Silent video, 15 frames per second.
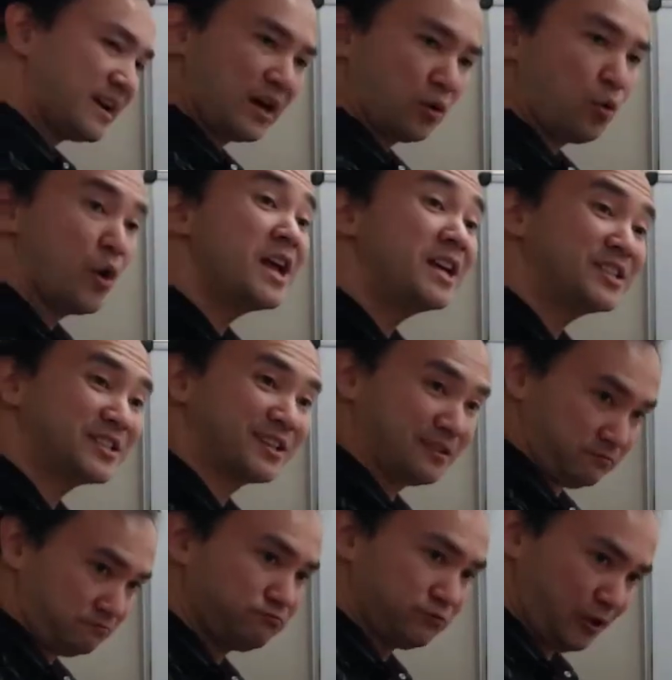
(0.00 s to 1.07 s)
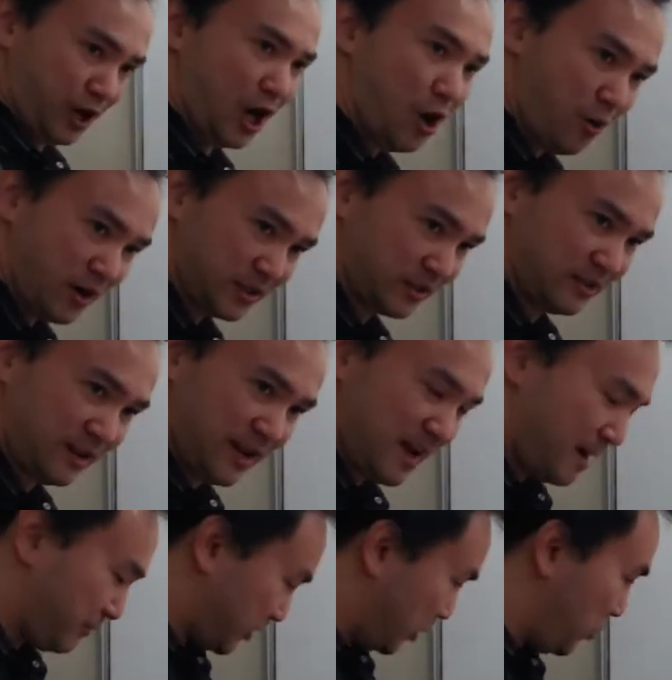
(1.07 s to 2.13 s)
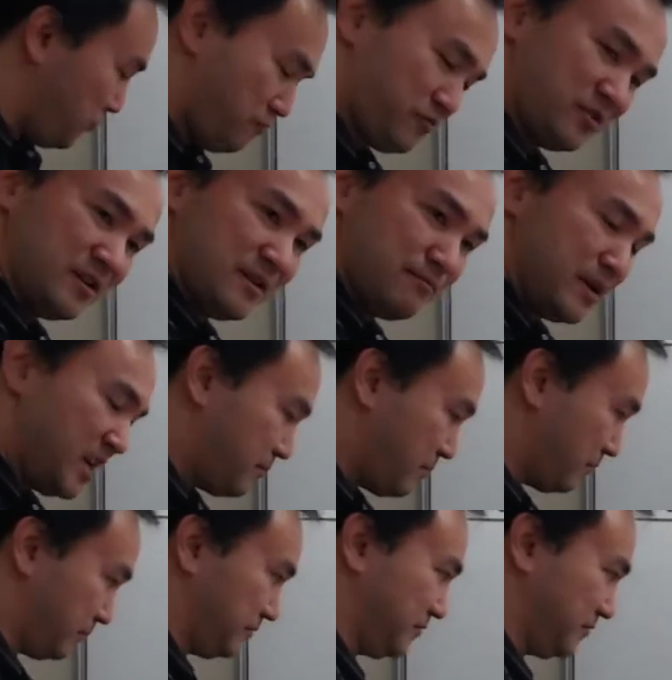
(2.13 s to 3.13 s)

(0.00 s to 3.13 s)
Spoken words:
wins the lowest absolute minimum